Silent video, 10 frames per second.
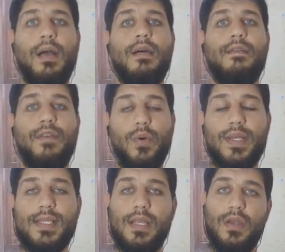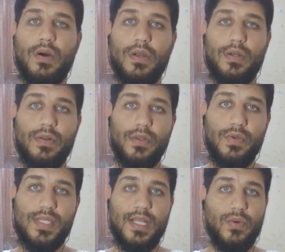Focusing on
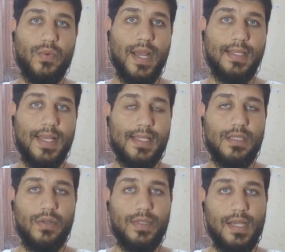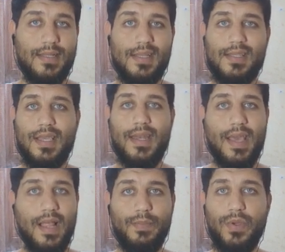using the right SEO tactics can
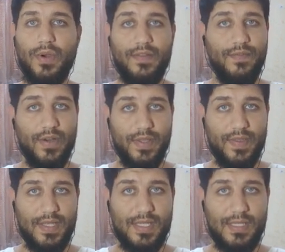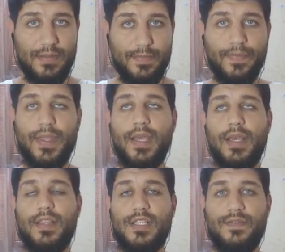help you avoid this.
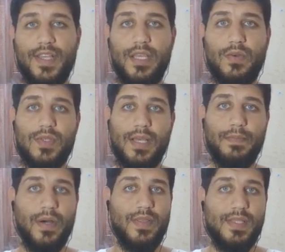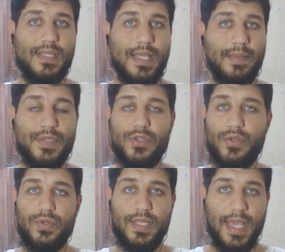This video is about the steps you
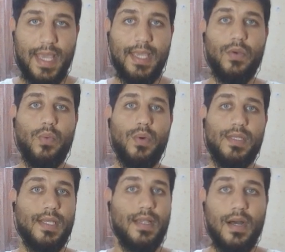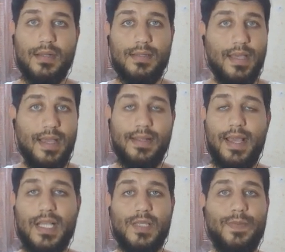should take once the content
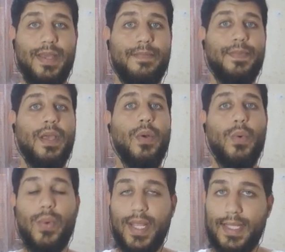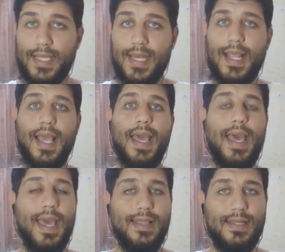has been written,
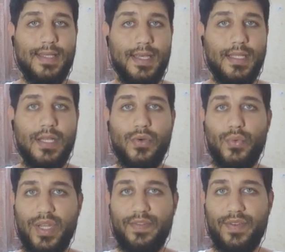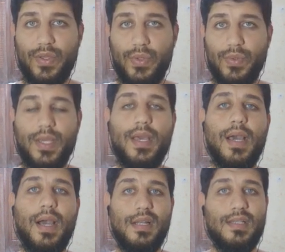edited, reviewed,
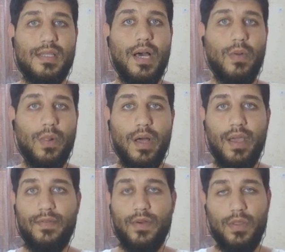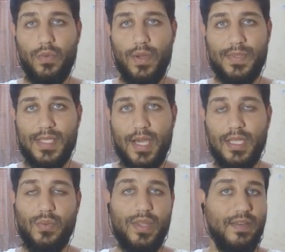and is now live on the
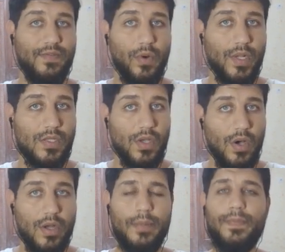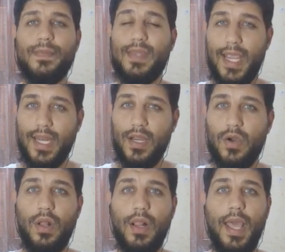website with a focus on
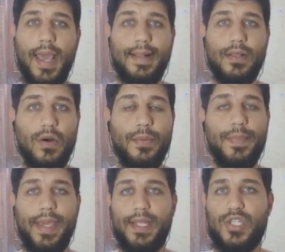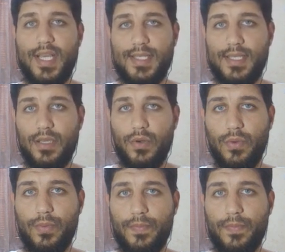technical and on page SEO.